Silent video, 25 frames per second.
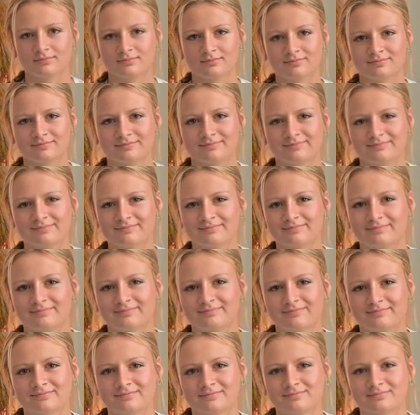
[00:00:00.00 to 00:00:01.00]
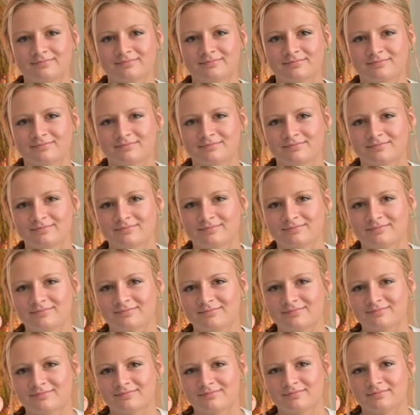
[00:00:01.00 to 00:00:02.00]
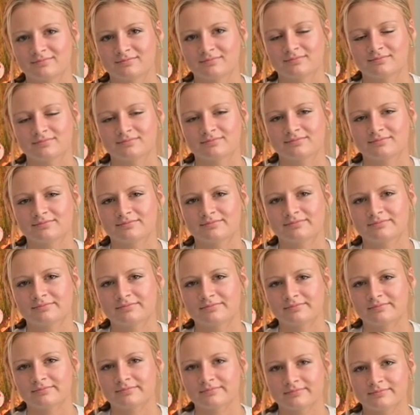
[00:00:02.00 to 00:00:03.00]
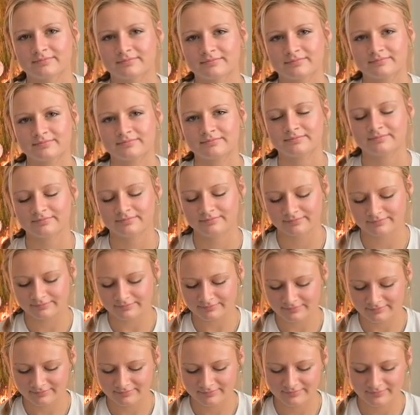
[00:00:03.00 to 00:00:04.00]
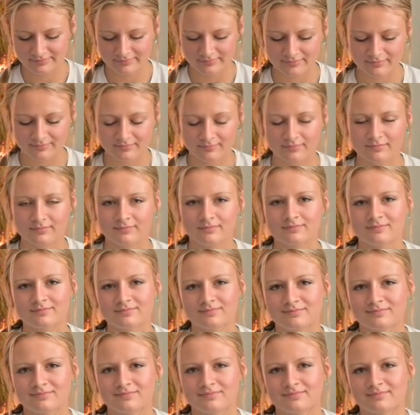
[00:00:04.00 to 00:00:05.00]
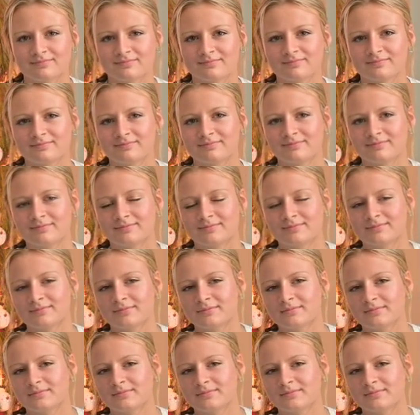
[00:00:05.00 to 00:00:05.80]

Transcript: The person shown says nothing.